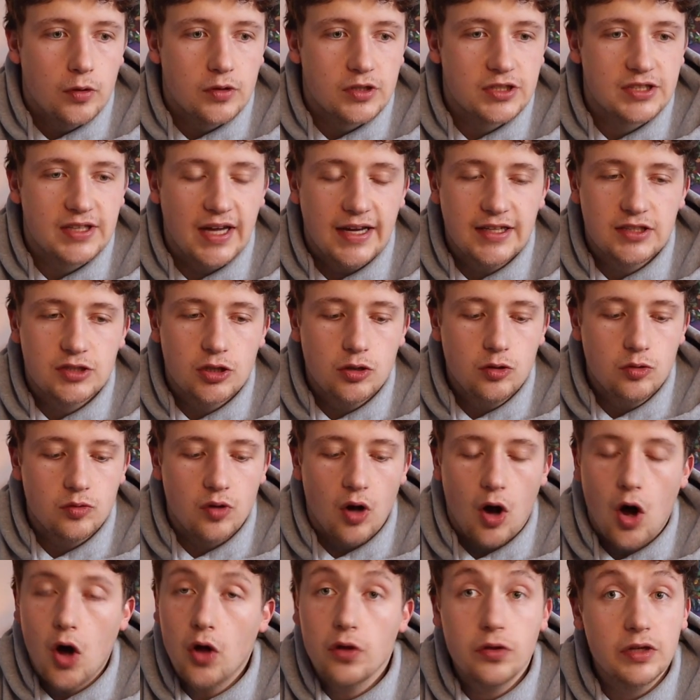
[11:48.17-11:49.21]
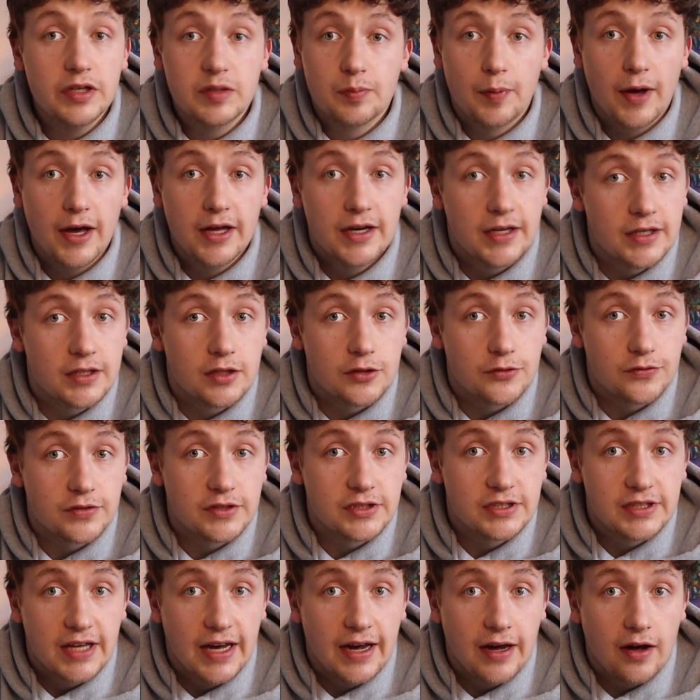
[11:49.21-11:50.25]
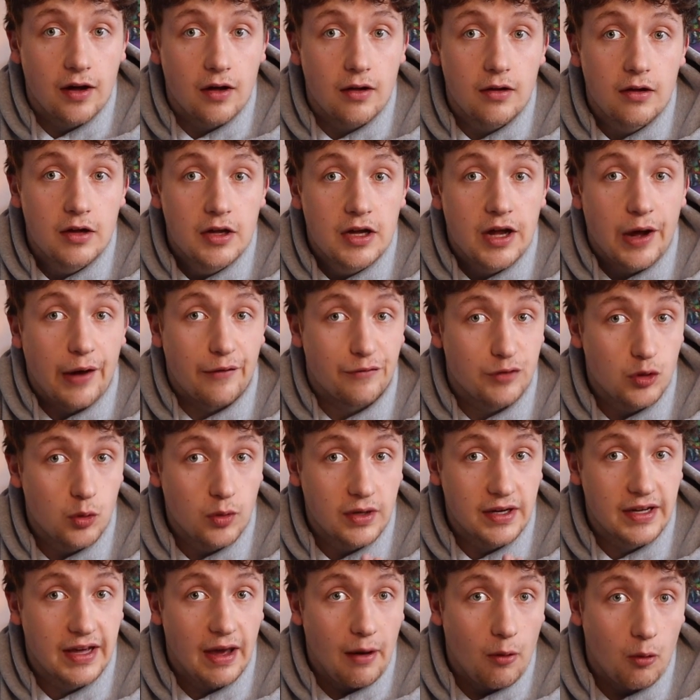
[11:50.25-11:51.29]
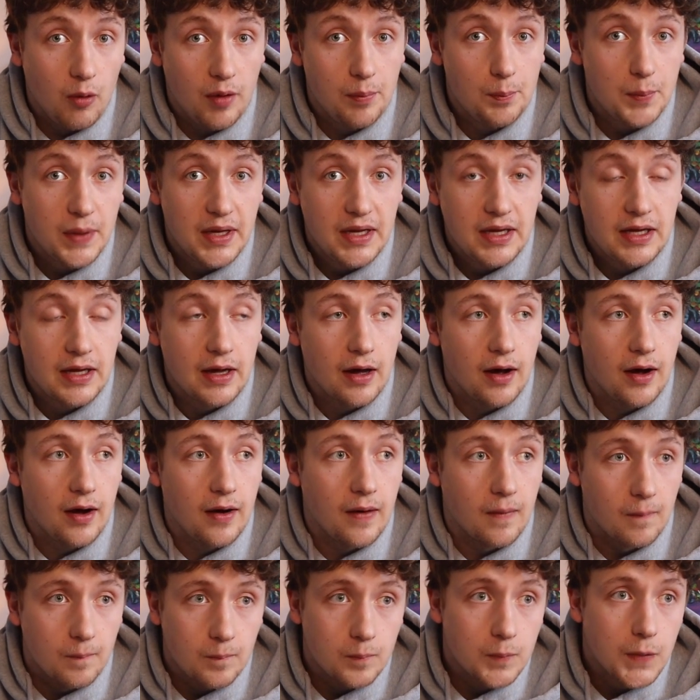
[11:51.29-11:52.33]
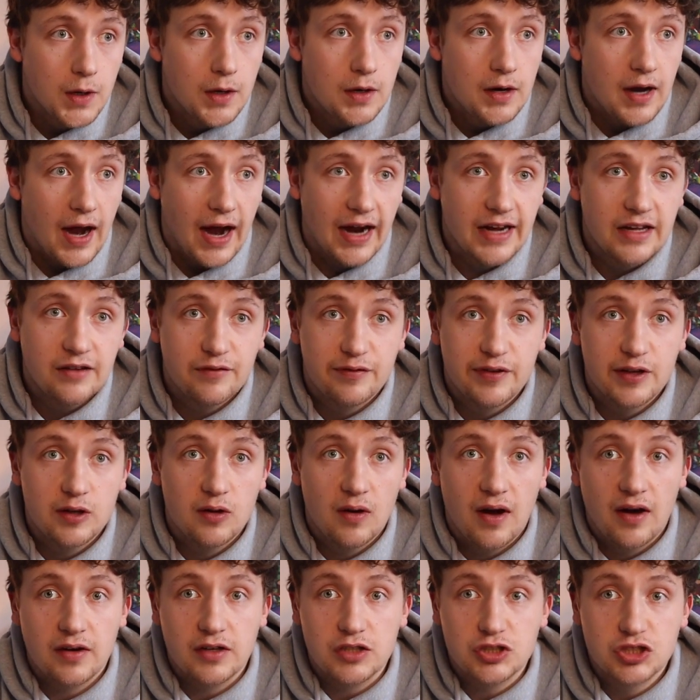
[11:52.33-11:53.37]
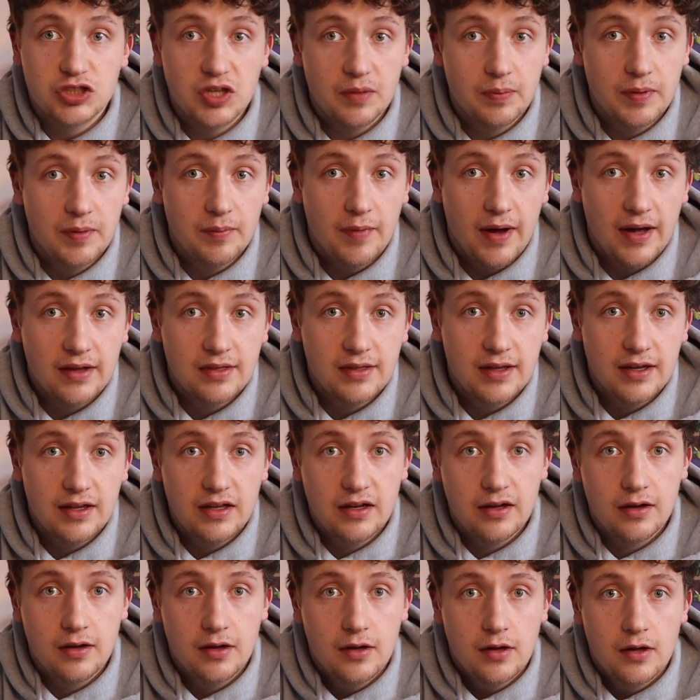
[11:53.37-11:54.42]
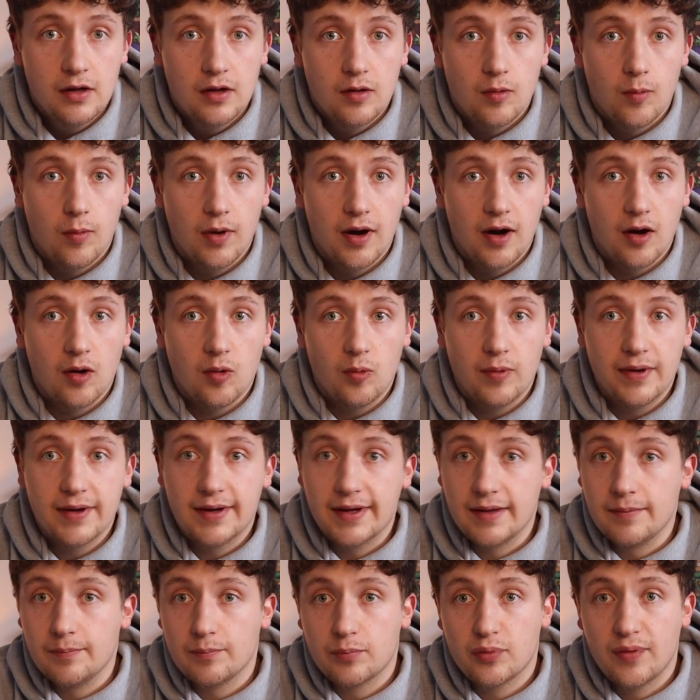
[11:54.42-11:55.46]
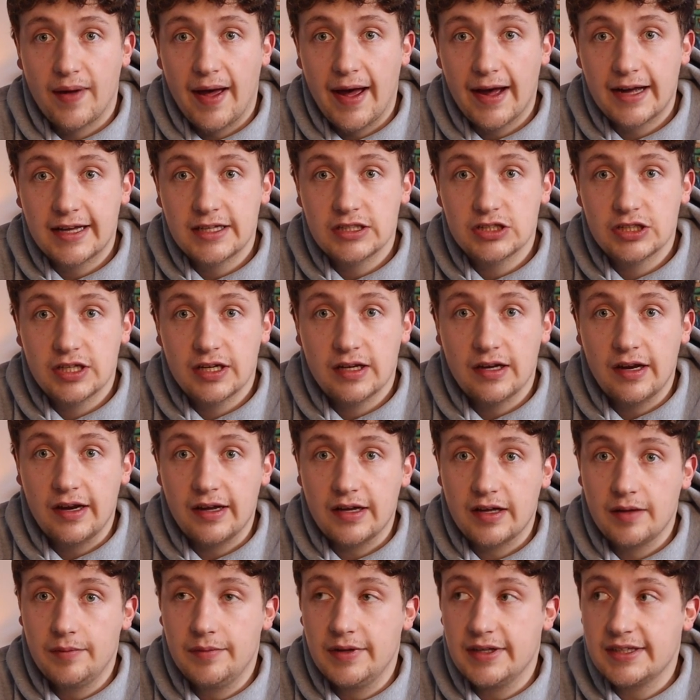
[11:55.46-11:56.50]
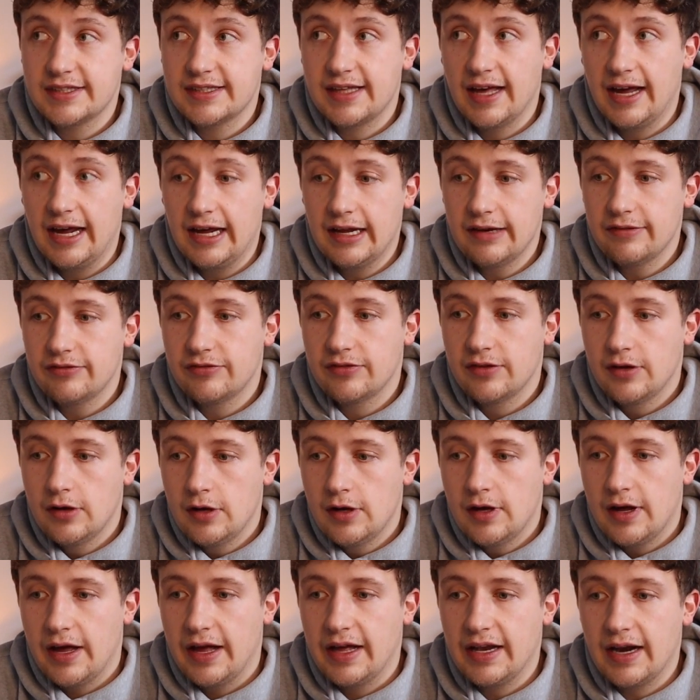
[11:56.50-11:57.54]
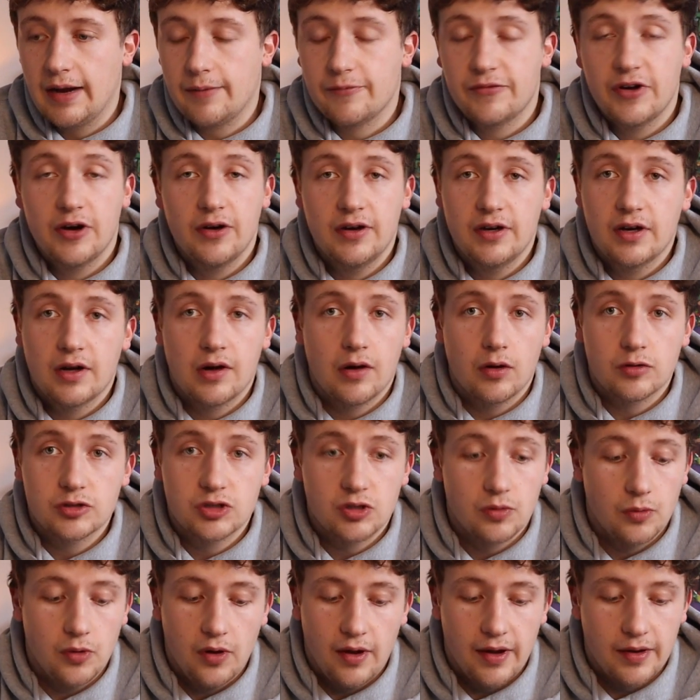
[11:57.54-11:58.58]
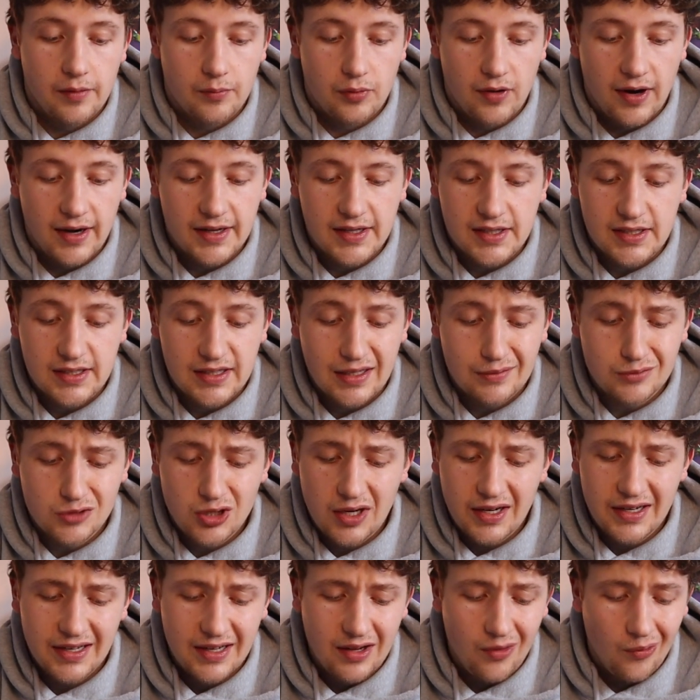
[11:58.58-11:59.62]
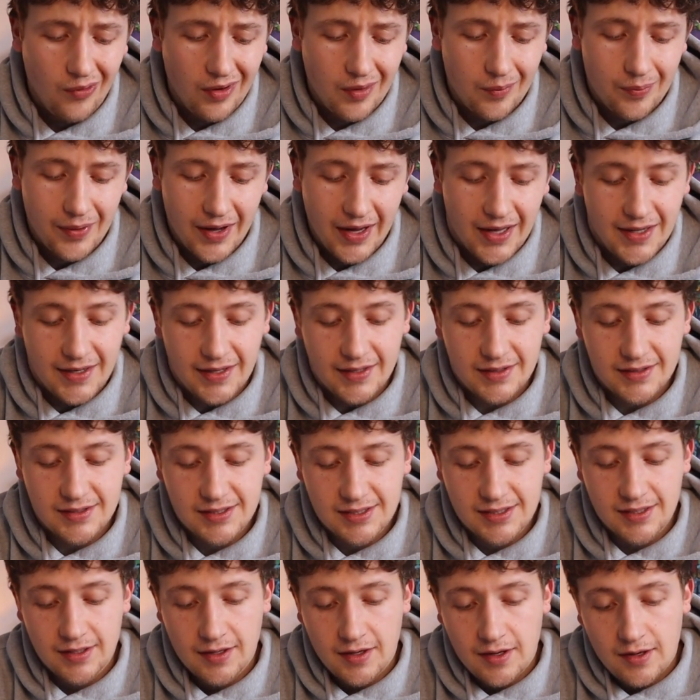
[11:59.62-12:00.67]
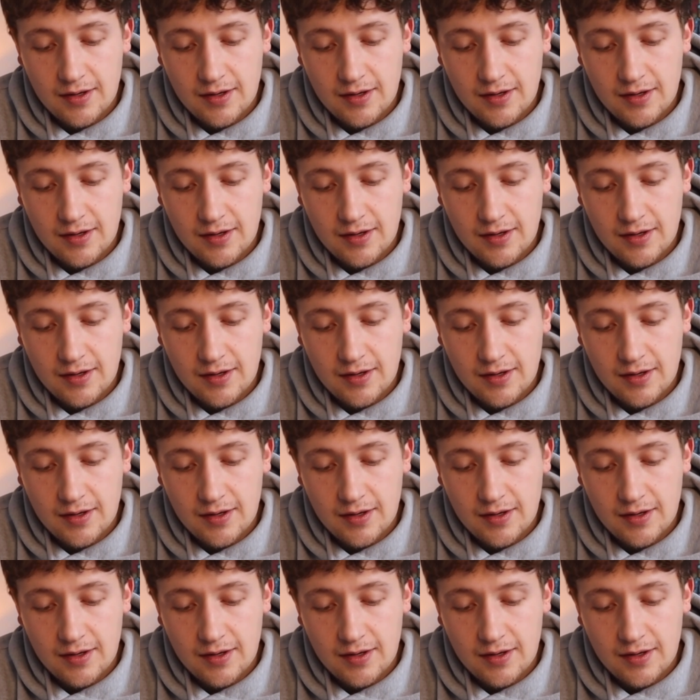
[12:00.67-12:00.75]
Stay tuned. All these paintings are for sale. If you want to get with me, I can figure out a shipping method where we can package it and it can be safe. And I'm very negotiable on the price because I'm trying to get rid of paintings.